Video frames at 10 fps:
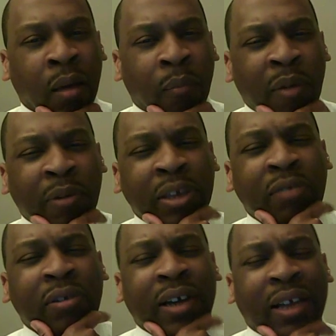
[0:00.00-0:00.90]
But when you
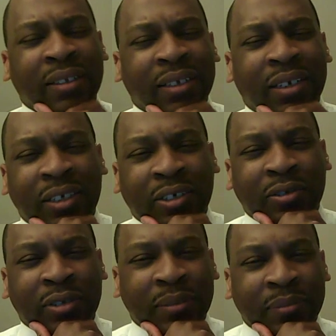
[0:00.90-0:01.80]
look at the
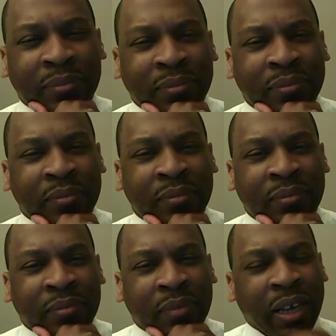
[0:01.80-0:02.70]
history,
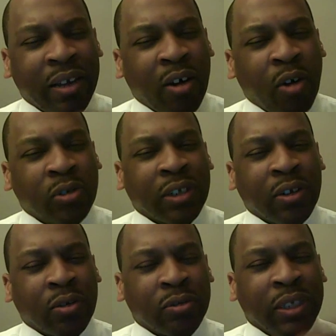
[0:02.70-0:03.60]
it goes a
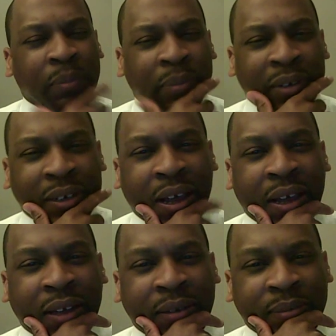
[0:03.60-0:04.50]
little deeper than
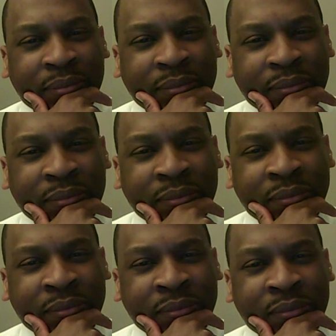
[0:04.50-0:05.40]
that,
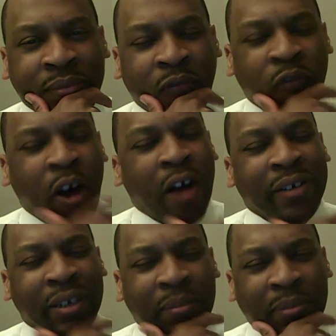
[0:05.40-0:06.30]
far
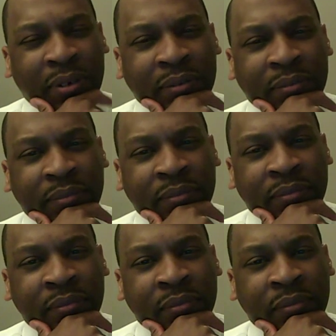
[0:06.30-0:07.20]
deeper.
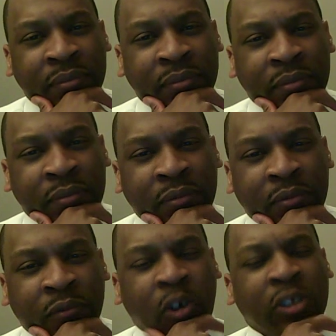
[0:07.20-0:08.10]

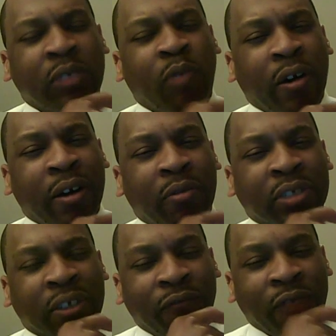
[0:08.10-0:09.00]
First of all, there
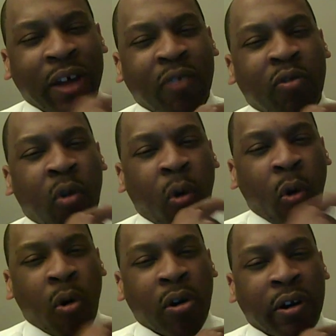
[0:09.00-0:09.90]
was a federal
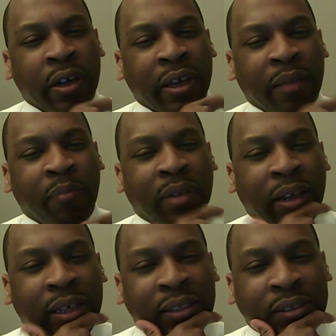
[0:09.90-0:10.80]
order in
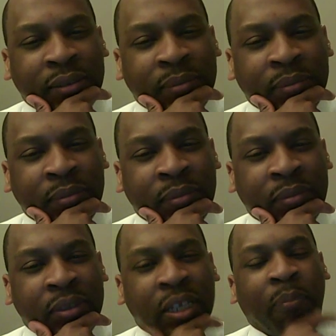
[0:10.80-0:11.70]
place
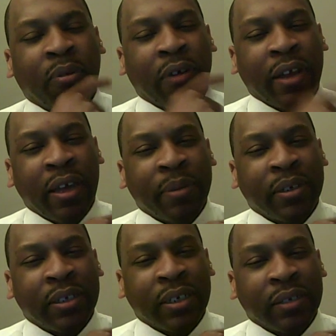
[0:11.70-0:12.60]
that
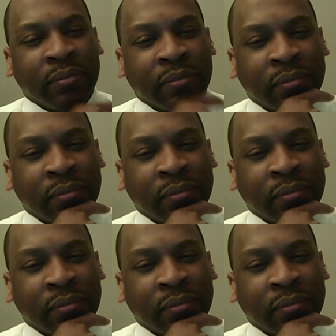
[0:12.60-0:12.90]
prohibited